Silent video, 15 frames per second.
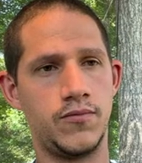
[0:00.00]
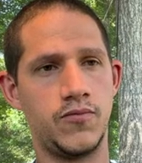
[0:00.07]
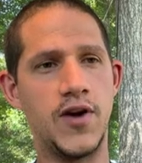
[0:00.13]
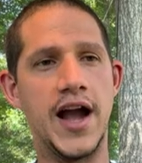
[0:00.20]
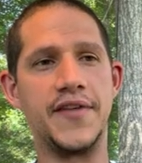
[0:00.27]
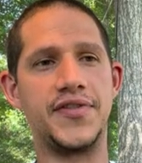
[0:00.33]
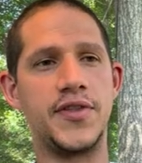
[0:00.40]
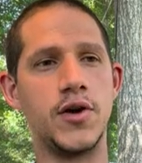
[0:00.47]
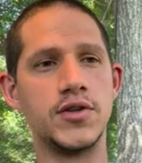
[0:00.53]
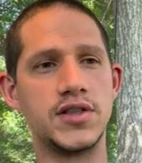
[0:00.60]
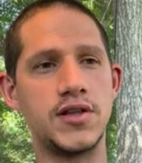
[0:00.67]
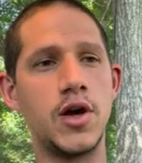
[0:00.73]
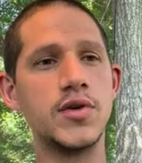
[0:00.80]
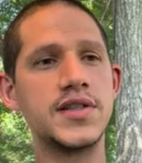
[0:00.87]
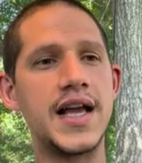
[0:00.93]
Right. Those
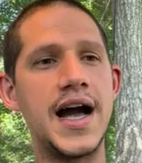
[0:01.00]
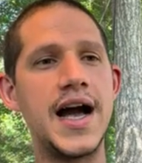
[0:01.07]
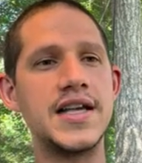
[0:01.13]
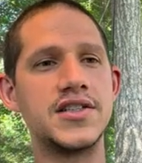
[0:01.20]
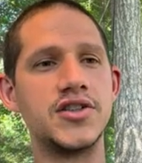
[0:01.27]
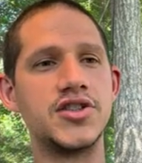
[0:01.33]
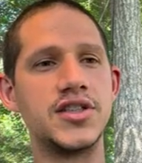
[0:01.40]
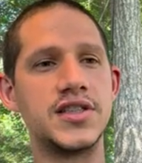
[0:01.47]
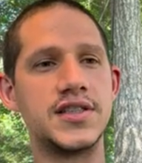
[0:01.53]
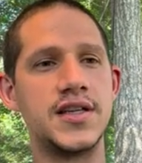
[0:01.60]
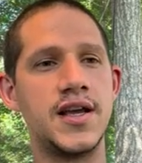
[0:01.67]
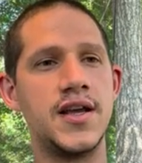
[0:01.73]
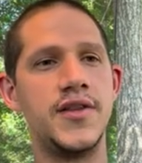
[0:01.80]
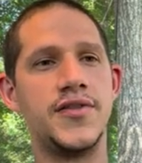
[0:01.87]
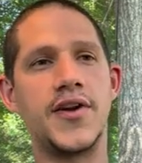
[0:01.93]
those guys are just
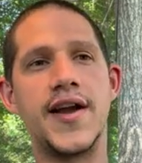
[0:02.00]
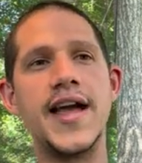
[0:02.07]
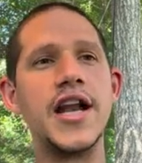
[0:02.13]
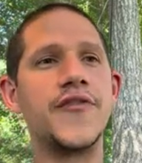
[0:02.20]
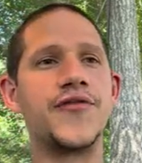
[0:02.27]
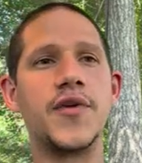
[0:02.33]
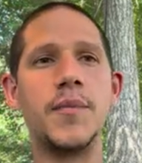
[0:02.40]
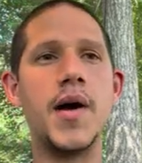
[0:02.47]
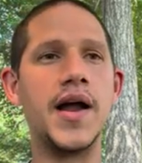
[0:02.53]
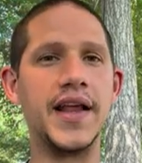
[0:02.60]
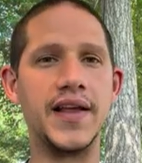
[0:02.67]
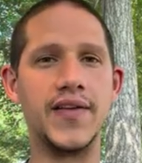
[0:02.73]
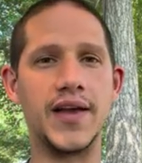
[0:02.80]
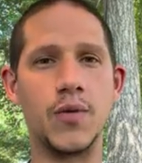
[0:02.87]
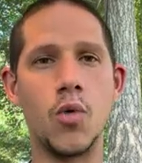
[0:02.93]
they're in it for
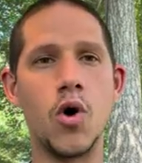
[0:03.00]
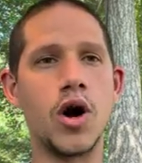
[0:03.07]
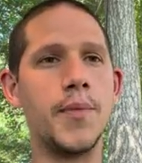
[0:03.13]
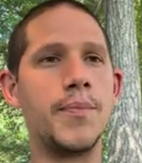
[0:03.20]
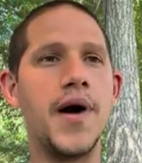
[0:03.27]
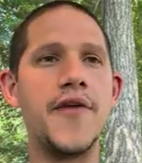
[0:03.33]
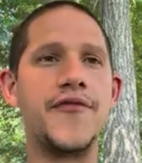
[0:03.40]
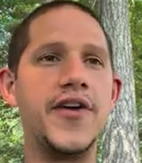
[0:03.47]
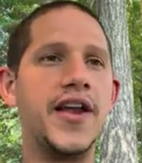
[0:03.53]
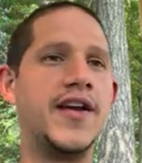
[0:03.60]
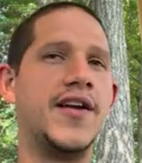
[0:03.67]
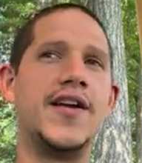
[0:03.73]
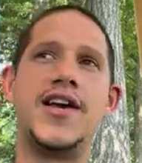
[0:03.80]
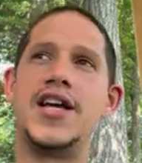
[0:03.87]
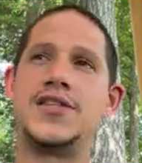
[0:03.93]
money. Like Warren Buffett
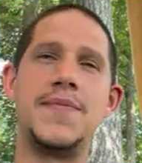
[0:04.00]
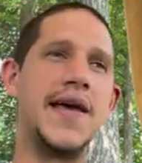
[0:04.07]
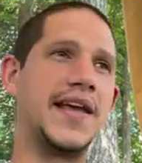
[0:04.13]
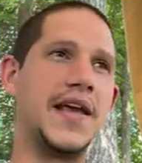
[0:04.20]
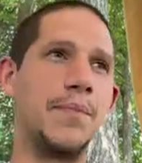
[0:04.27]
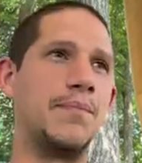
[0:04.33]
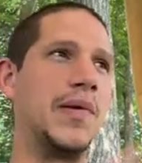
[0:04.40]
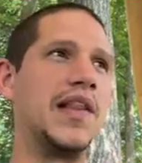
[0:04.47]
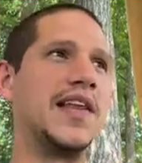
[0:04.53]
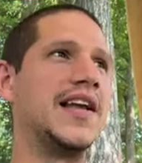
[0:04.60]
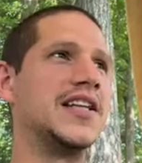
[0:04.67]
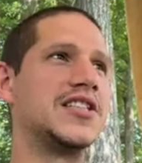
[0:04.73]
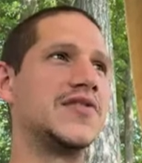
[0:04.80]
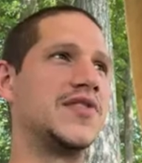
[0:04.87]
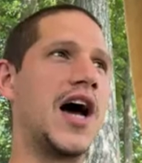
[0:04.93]
is making
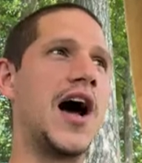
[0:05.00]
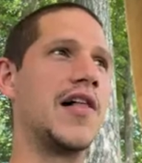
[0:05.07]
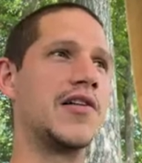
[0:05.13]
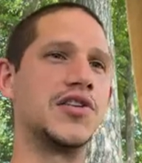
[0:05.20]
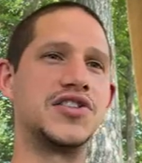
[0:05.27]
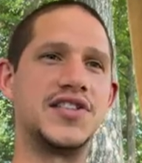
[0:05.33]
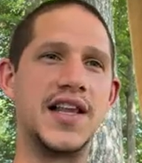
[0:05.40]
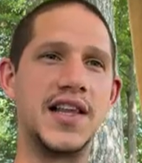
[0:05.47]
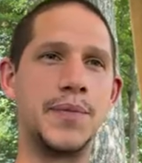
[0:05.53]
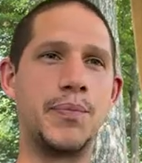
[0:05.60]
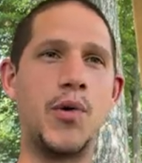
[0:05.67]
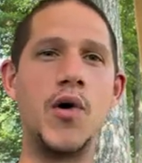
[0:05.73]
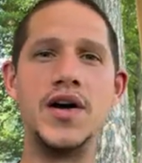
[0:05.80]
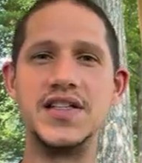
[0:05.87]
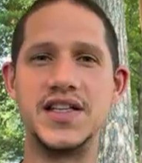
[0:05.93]
billions of dollars selling
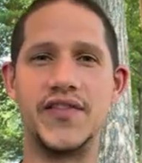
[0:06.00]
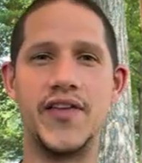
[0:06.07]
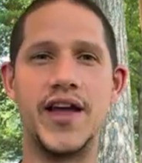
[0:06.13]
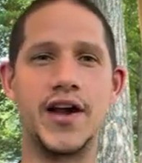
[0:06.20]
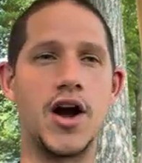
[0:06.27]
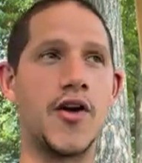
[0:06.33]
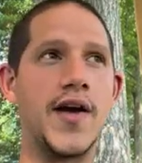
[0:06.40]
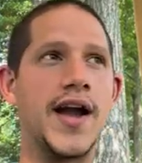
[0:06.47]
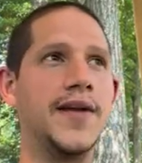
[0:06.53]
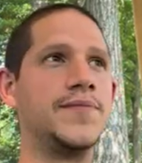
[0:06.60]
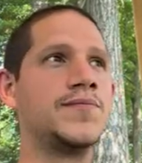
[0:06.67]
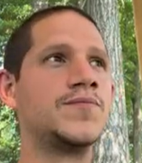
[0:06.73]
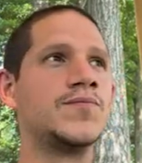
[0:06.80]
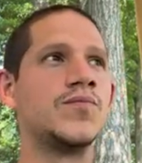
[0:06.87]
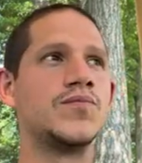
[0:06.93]
poison. Like, all right,
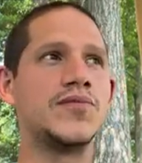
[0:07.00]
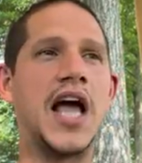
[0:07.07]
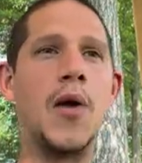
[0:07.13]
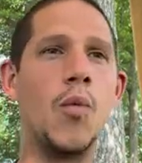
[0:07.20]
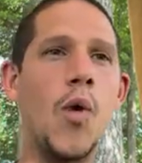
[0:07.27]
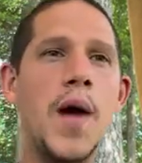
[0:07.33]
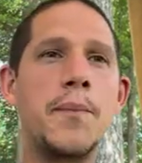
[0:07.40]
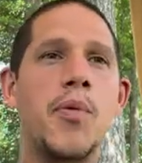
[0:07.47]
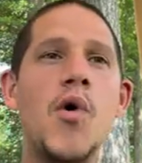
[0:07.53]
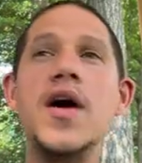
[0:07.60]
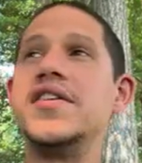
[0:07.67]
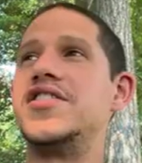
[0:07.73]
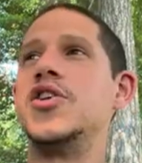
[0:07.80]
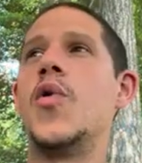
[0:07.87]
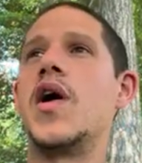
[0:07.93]
at what
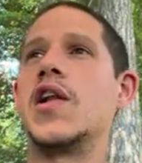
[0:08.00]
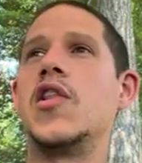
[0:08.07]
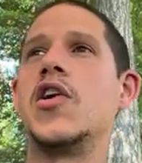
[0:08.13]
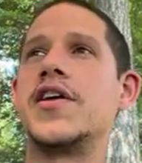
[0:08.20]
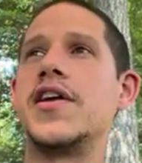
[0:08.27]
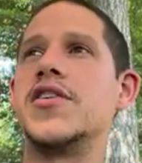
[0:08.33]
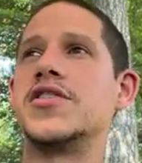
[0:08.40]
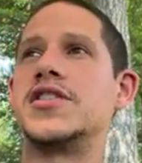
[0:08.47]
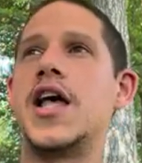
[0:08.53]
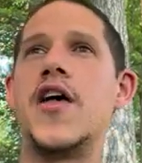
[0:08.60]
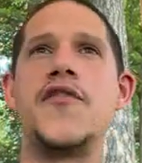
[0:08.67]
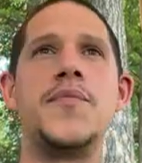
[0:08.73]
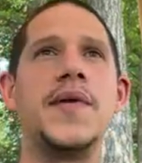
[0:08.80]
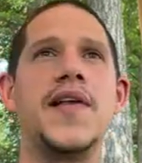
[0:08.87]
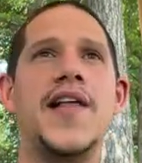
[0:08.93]
point do you want to look at
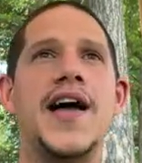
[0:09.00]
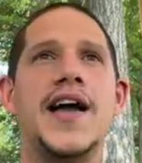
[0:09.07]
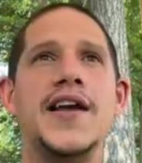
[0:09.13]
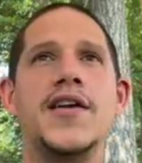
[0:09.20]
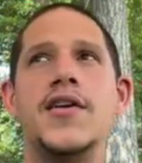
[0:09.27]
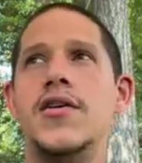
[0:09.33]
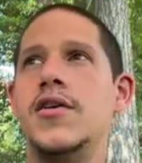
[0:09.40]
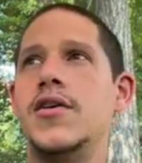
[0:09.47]
yourself and be like,